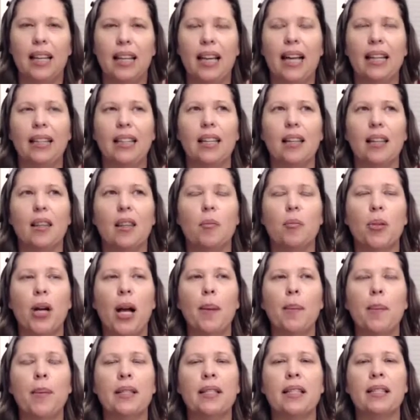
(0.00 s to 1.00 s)
And the
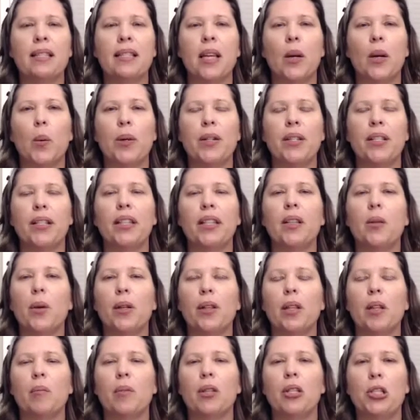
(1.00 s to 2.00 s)
problem is that we're dealing
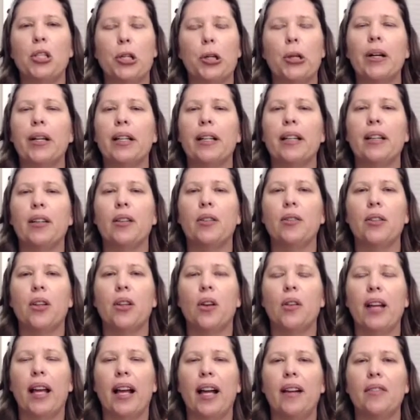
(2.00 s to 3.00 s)
with the majority who
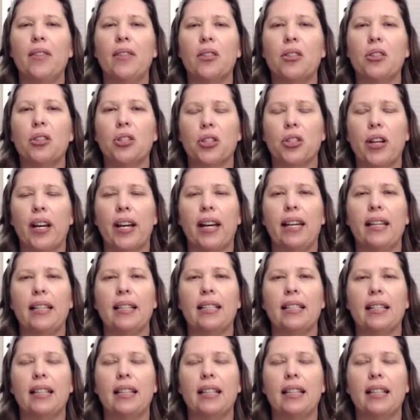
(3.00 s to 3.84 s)
don't have this trait,